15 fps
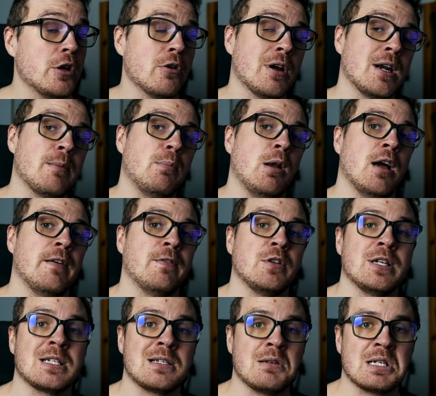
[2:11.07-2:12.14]
you can apply for
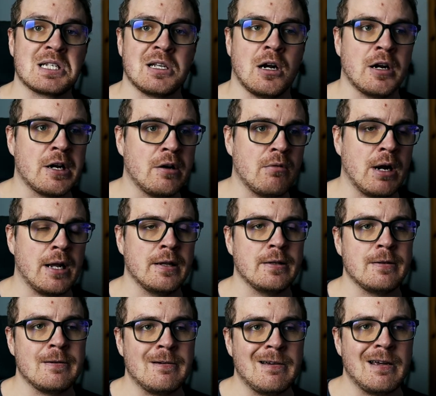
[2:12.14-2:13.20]
this start
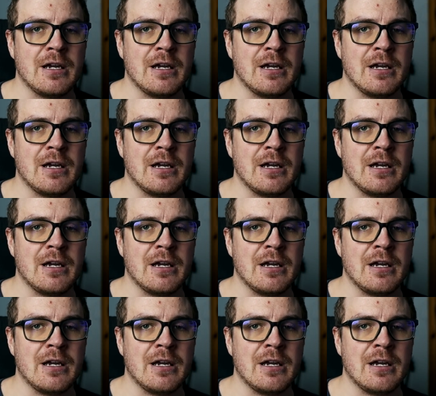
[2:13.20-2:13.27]
grant.